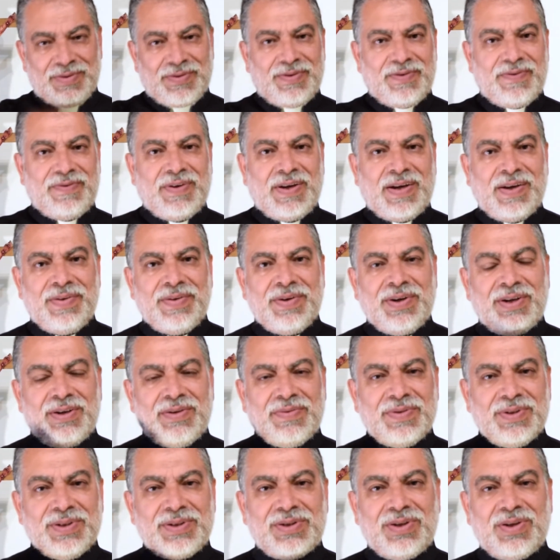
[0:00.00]
of the Father, and
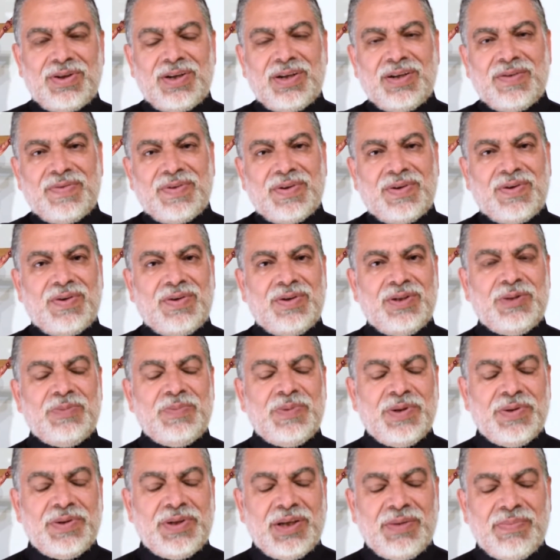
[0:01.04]
of the Son, and of the Holy
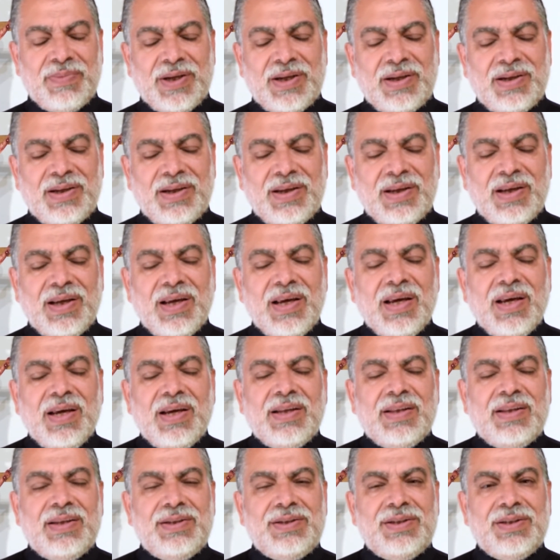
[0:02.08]
Spirit, amen.
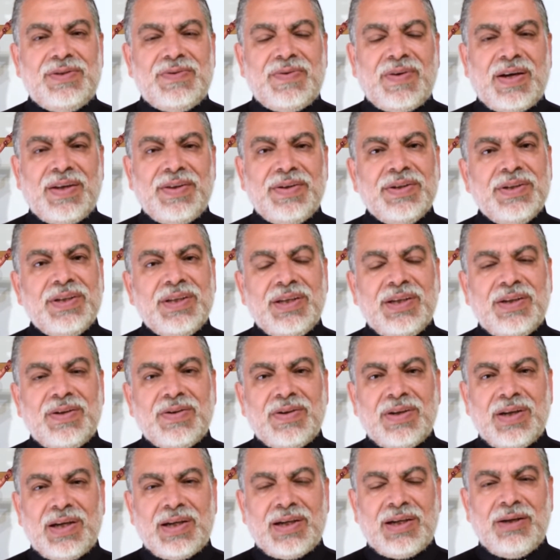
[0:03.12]
This is Father
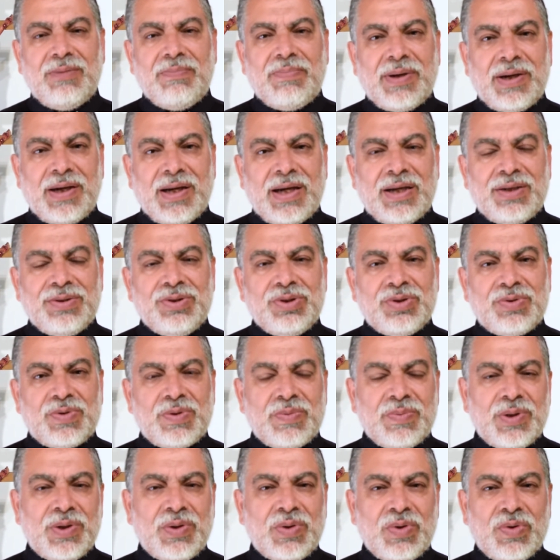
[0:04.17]
Deacon Angel Palacios
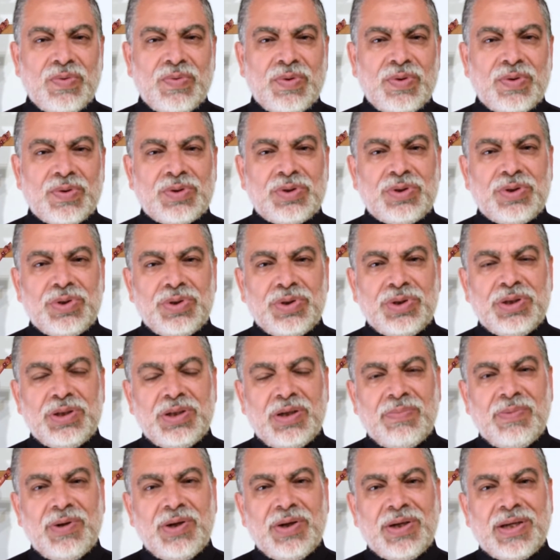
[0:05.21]
from the Orthodox Church in
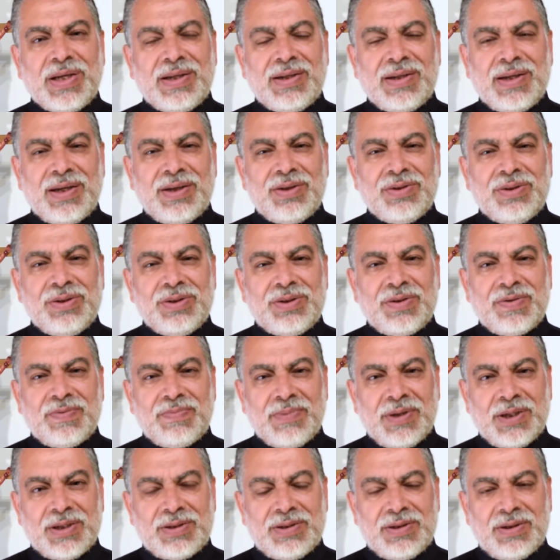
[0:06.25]
America Diocese of
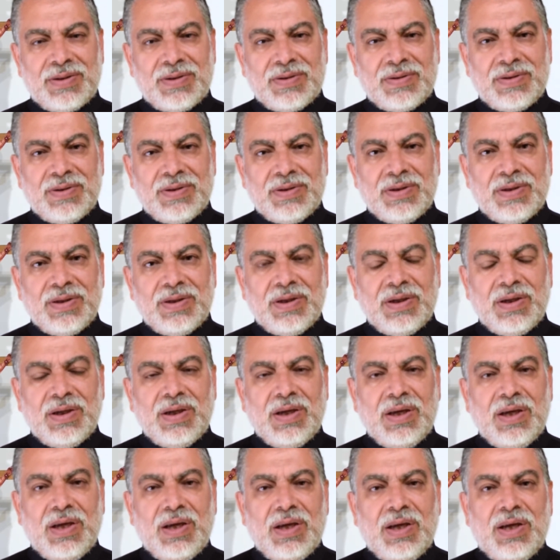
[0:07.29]
Mexico.
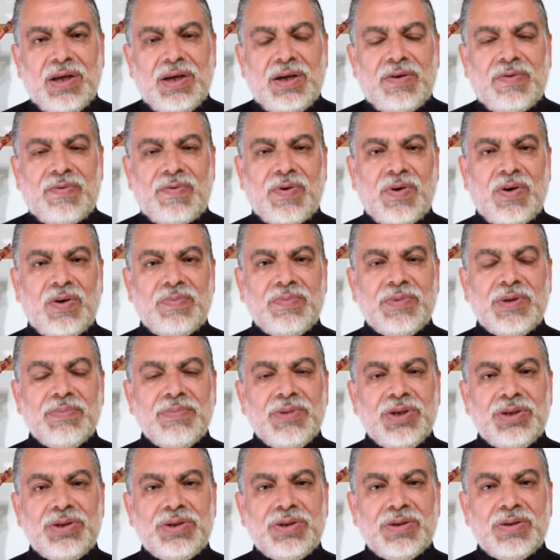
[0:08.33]
From the
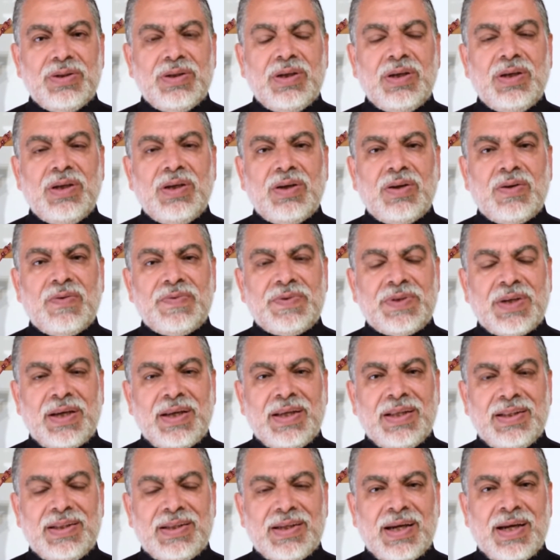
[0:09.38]
Mission of
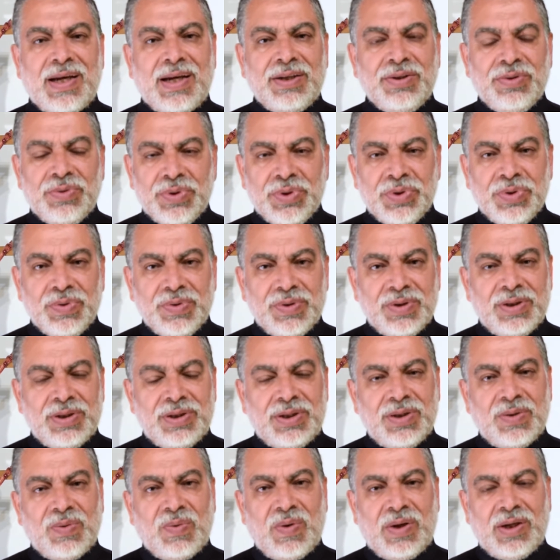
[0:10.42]
St. Andrew in
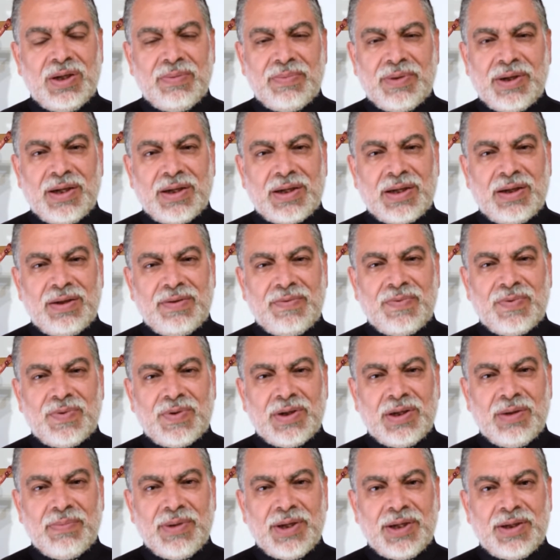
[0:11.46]
Tijuana, Baja
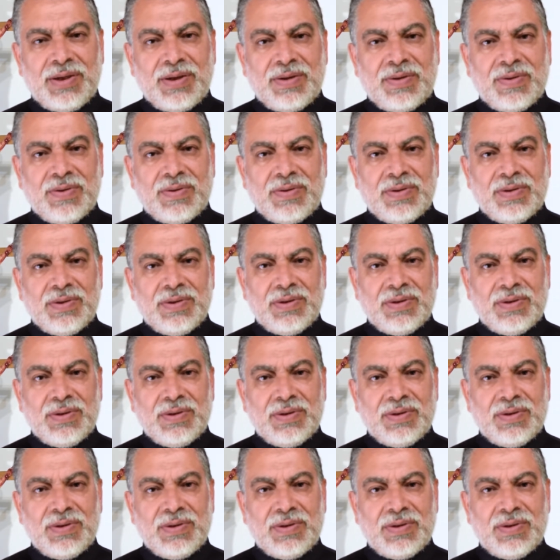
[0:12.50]
California, Mexico.